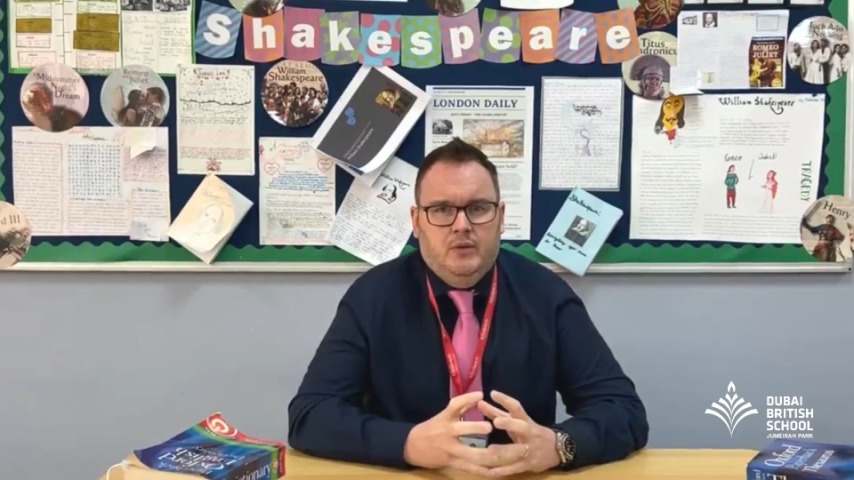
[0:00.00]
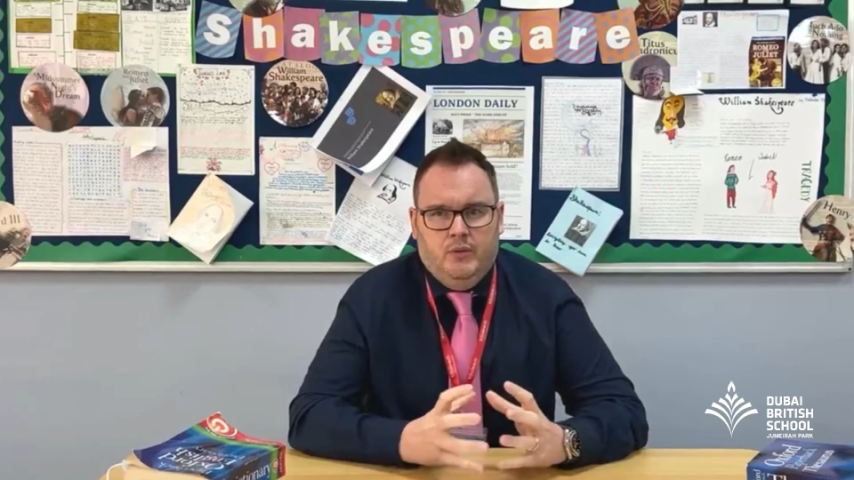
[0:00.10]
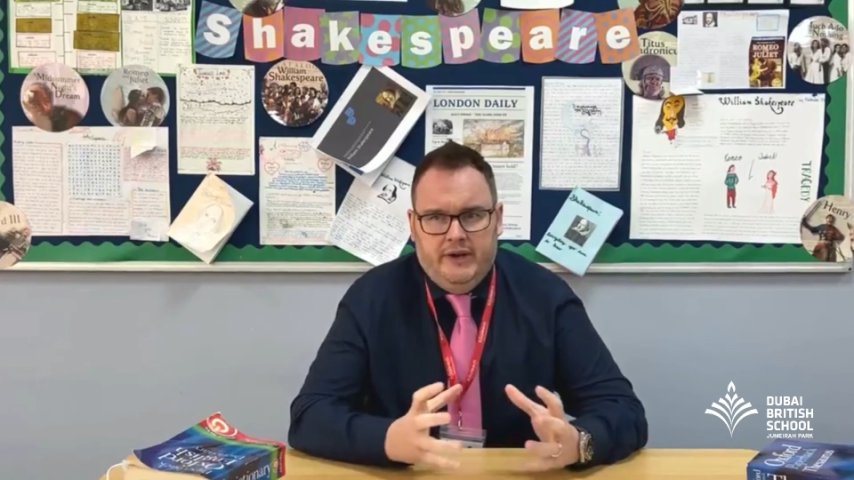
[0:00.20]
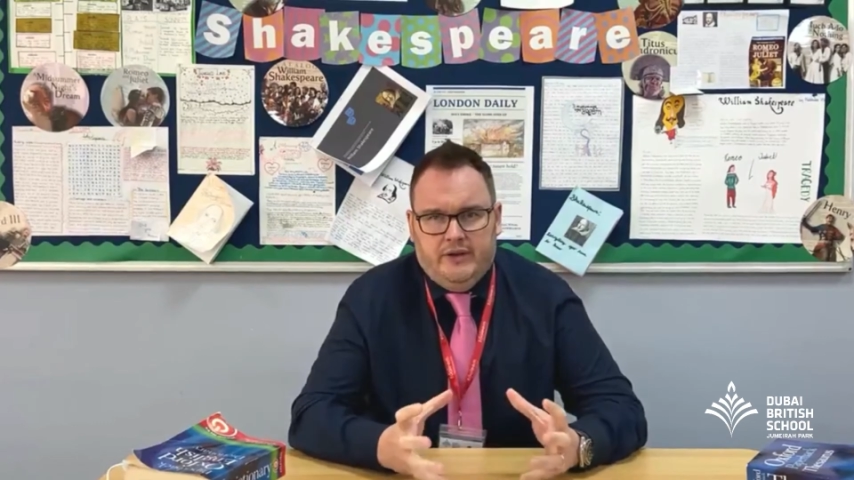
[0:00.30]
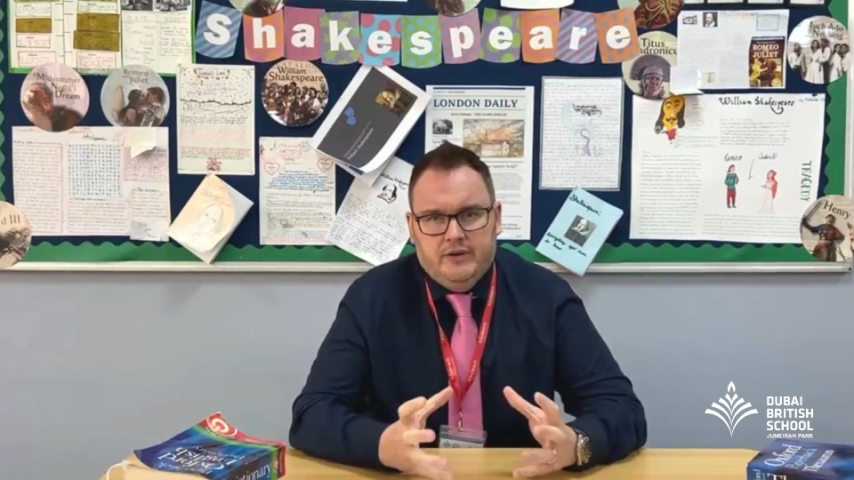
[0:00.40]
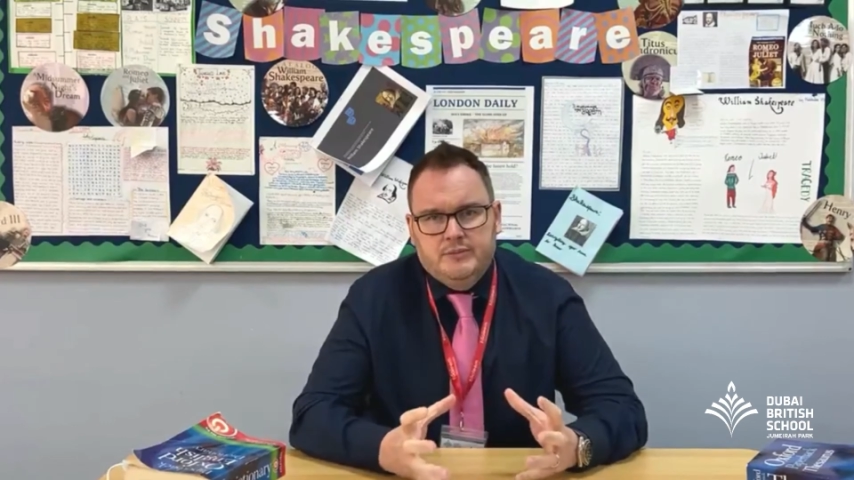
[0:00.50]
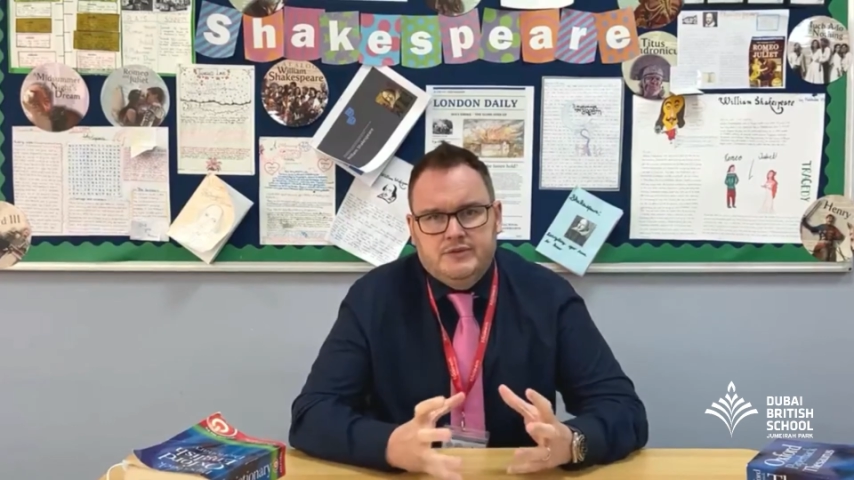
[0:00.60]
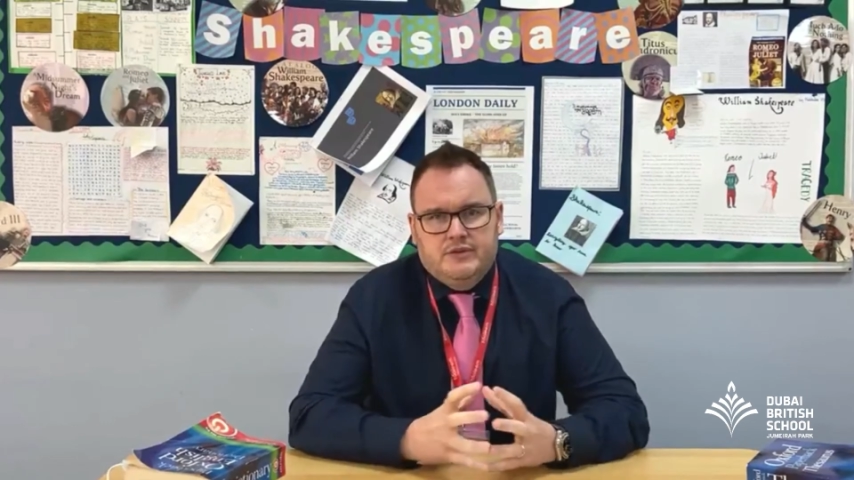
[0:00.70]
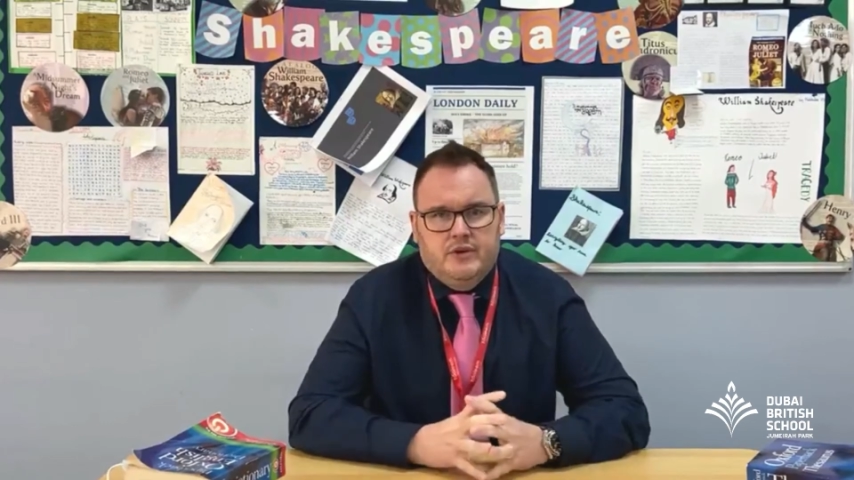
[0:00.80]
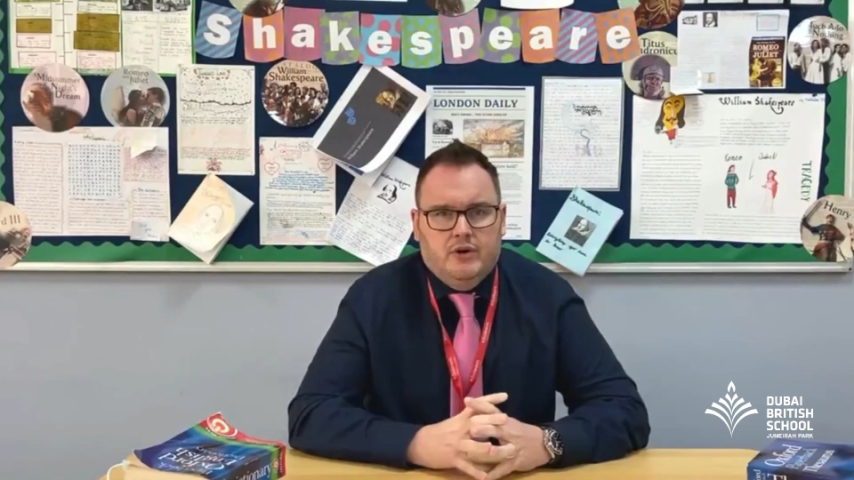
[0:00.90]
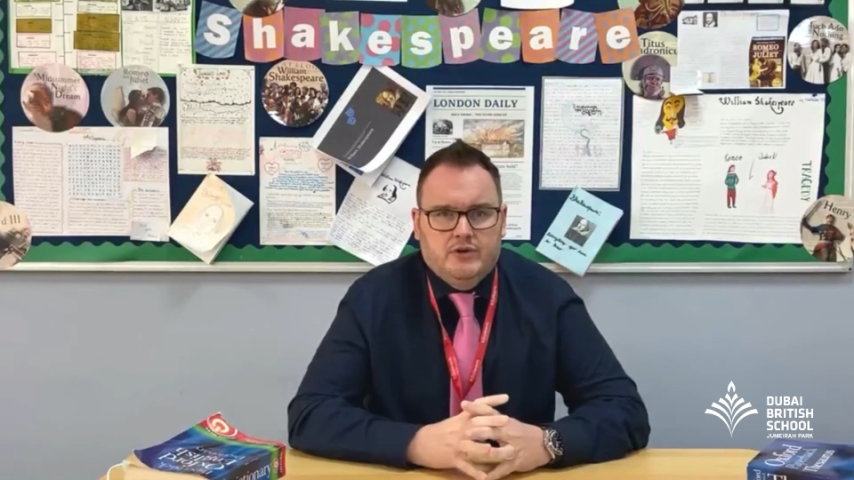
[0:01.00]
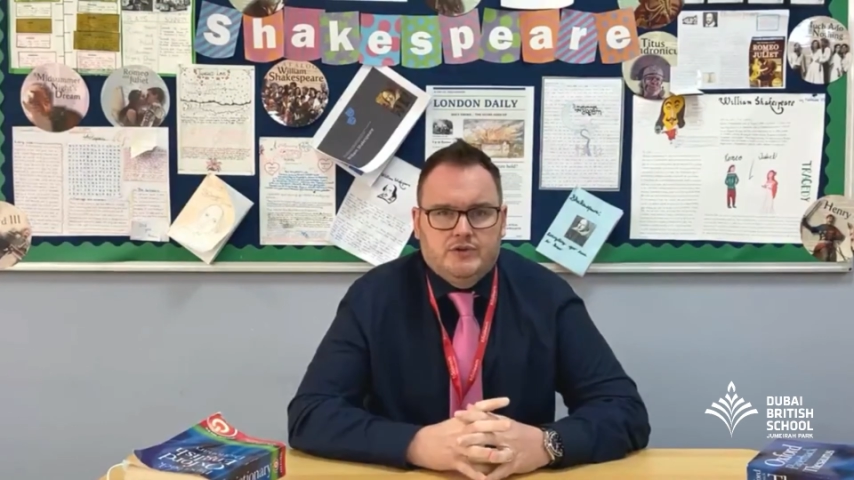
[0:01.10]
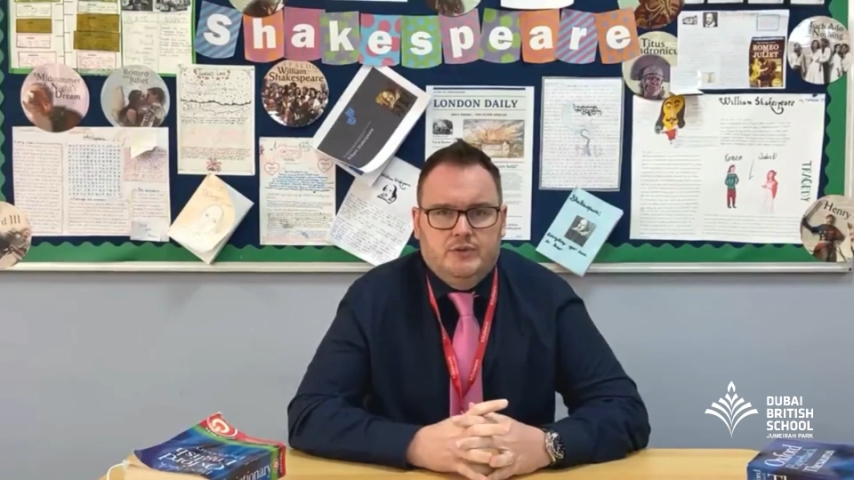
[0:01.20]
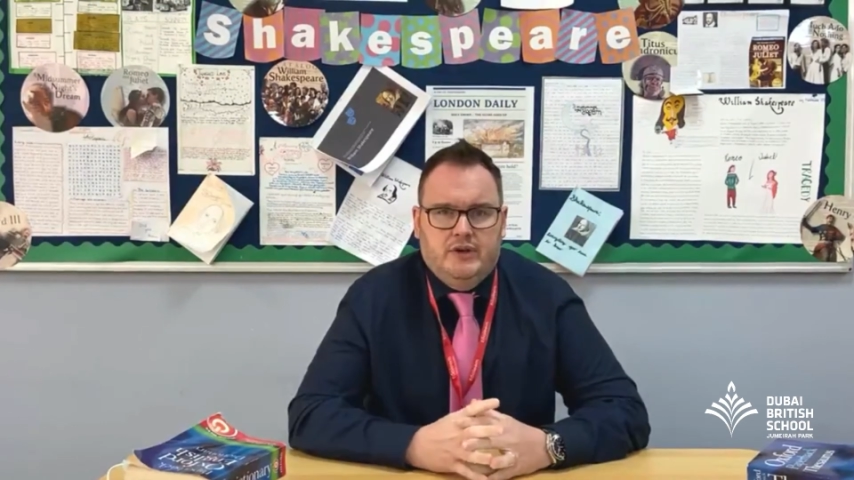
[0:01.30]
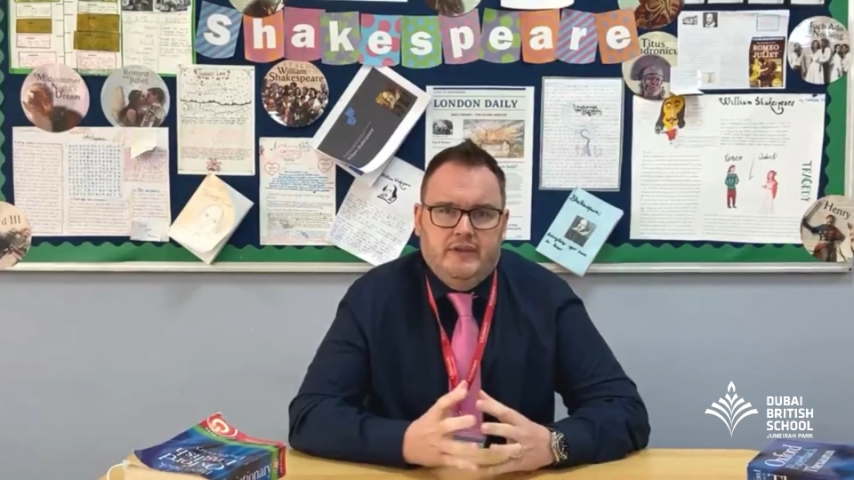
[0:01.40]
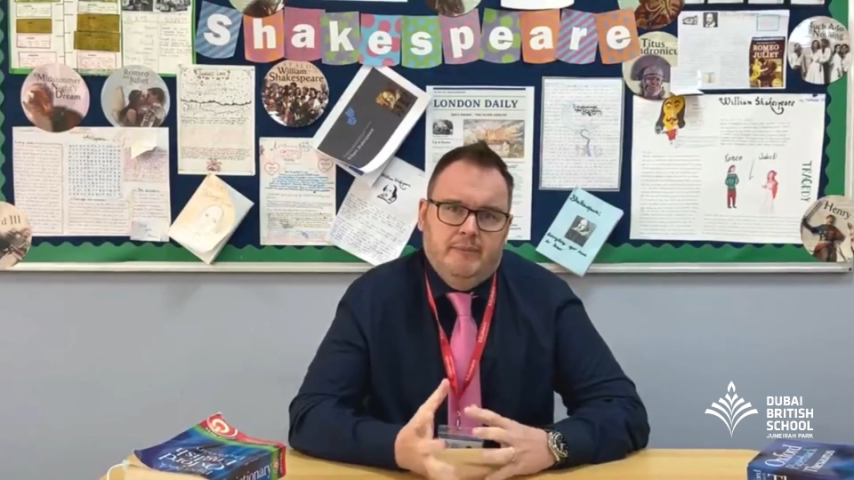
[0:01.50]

when it comes to coursework